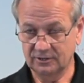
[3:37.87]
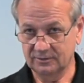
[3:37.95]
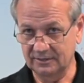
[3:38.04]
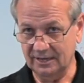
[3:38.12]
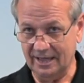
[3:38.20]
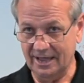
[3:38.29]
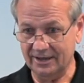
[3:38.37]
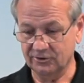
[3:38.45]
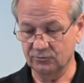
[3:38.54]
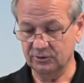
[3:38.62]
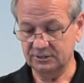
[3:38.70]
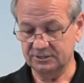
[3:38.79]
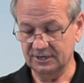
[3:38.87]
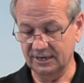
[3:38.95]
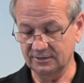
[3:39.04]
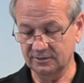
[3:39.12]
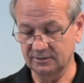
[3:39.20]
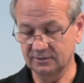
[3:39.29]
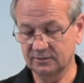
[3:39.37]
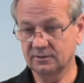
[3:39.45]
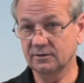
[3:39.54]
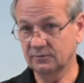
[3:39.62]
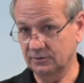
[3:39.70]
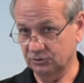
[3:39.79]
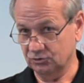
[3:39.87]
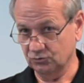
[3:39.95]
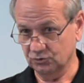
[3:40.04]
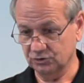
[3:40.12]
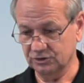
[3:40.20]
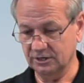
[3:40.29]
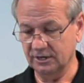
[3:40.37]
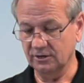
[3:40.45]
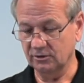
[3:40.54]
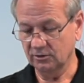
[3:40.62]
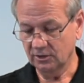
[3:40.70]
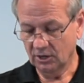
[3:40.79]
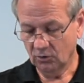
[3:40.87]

the accurate data that you can tell.